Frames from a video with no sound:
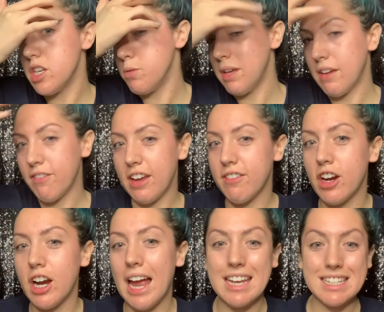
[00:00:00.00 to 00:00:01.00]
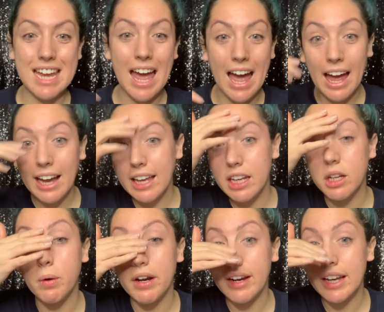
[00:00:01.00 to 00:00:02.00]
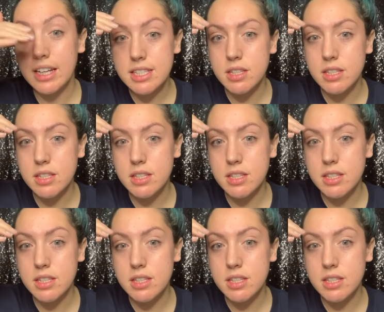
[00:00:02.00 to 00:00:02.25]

do me a favor and tag in Aquarius